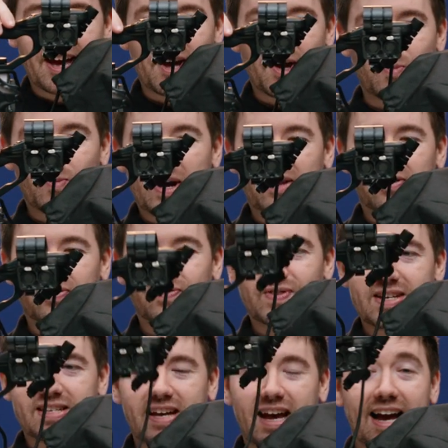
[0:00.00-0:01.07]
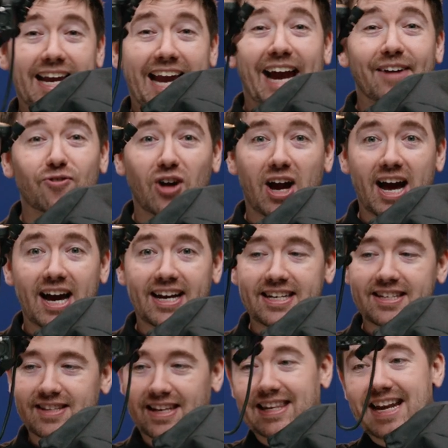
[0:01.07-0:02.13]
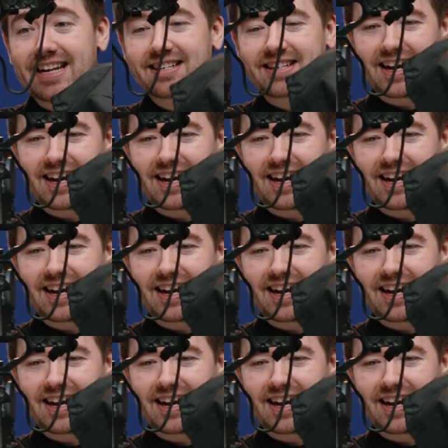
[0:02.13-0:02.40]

Uh, where this camera height, the lens